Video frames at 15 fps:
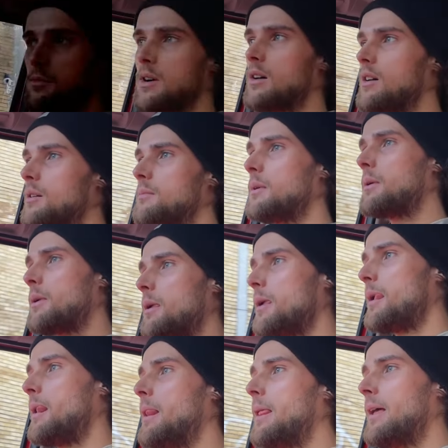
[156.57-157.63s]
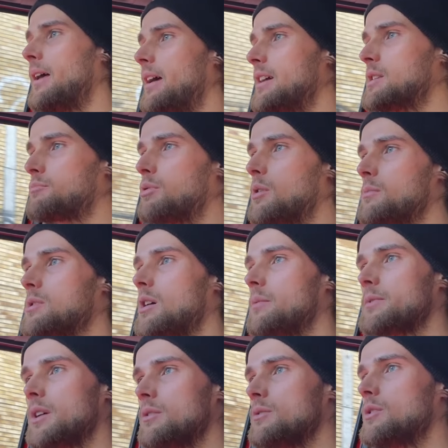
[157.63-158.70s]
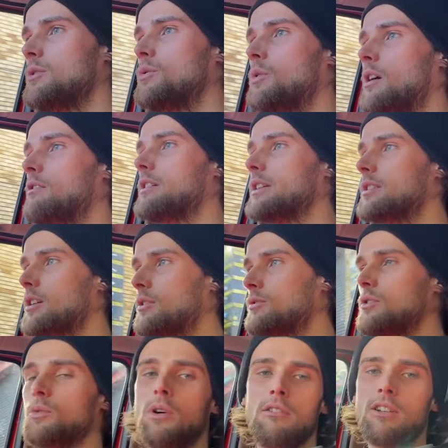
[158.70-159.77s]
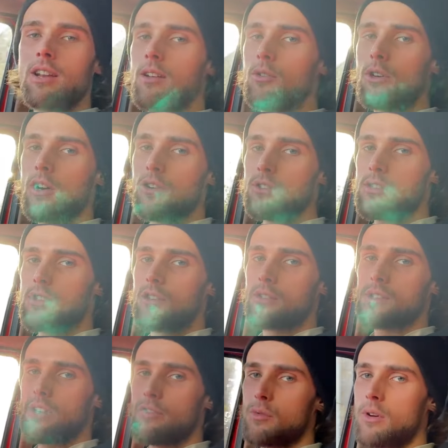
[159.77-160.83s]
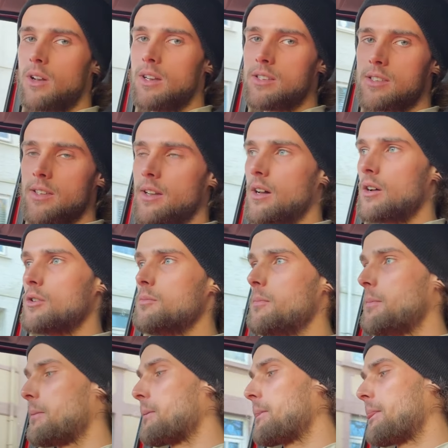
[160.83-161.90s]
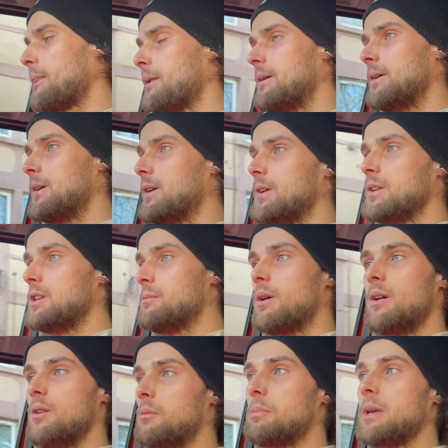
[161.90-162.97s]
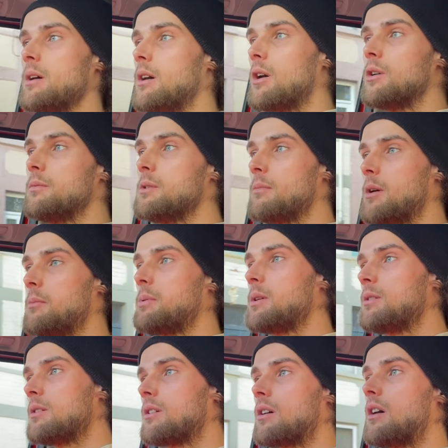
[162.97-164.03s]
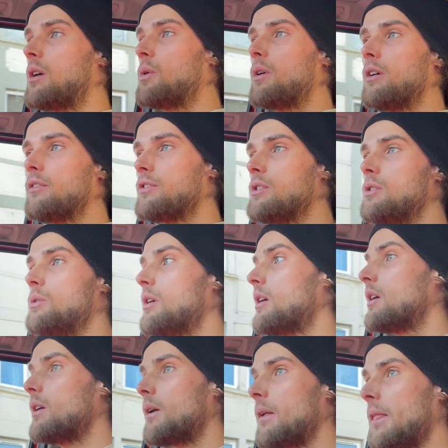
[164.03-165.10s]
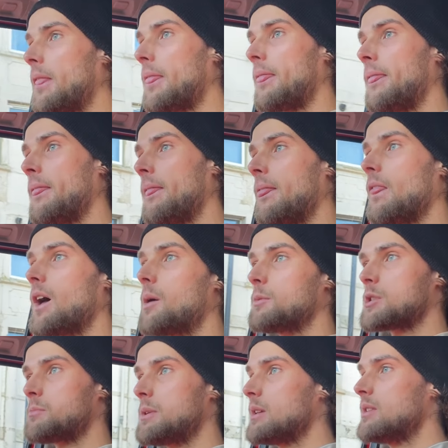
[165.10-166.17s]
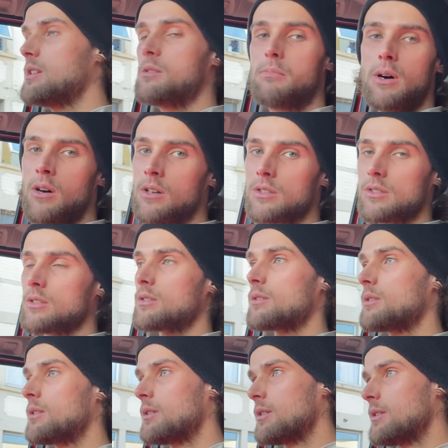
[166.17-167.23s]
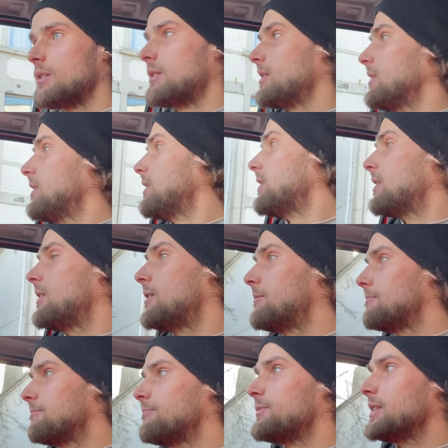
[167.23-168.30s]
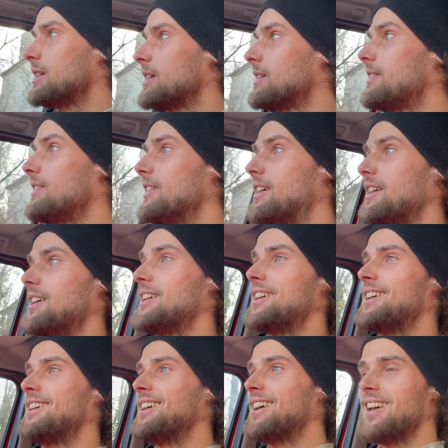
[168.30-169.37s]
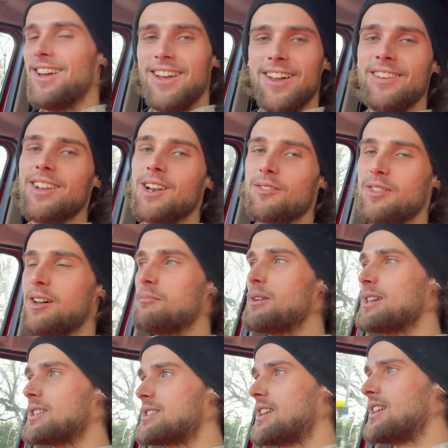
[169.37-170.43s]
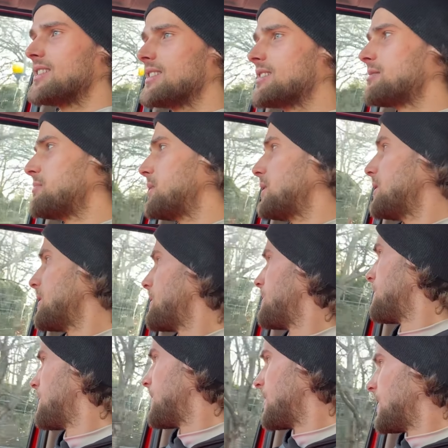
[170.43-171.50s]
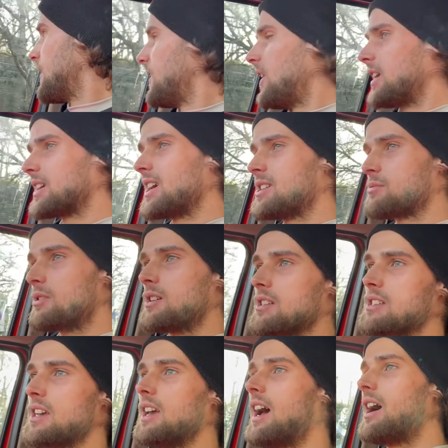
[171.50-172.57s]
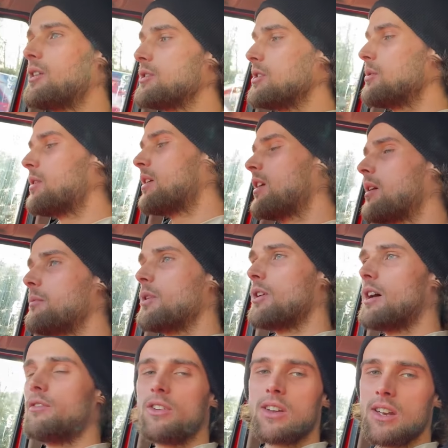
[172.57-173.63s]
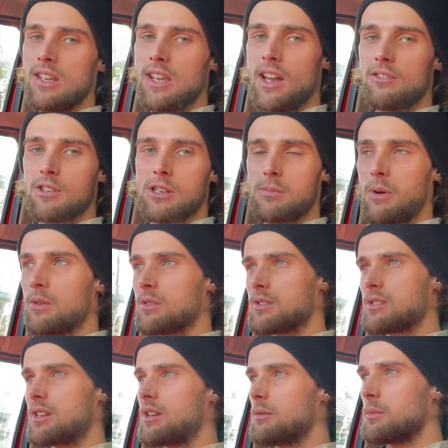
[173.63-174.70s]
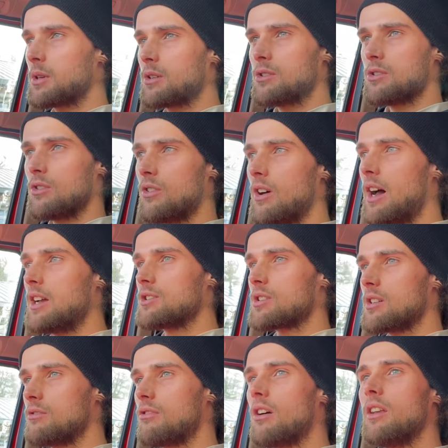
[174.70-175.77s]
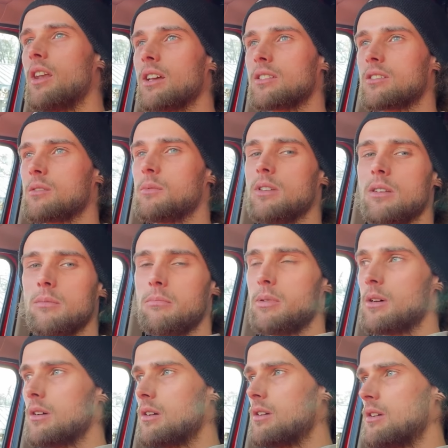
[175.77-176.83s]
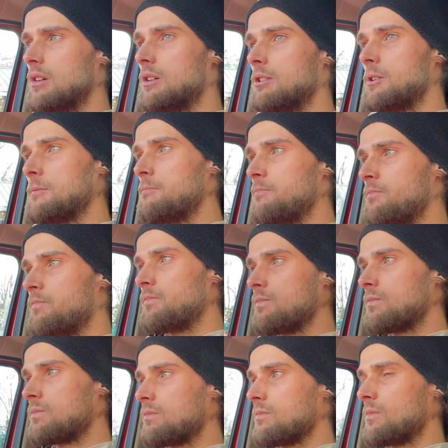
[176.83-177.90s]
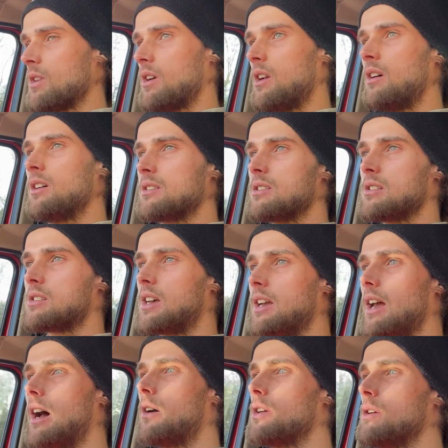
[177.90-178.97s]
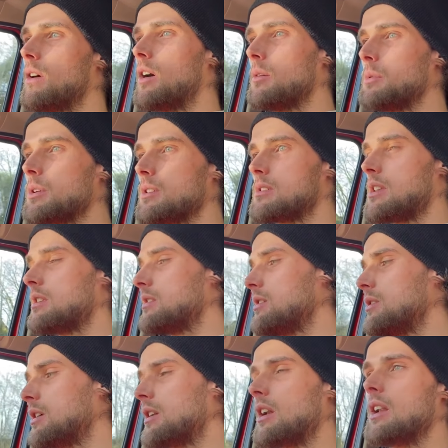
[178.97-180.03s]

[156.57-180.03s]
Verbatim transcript: my arm. It's propped up, don't you worry. Don't you worry, little cotton socks, everyone listening at home. You might not be at home, you might be in your car. Wherever you are, I'm gonna spit these bars. Um, yeah, no none of that made sense. But I guess when I say how you are, I'm not ever going to get a response in it because you're not actually right next to me. But I like to say how you are because then you can at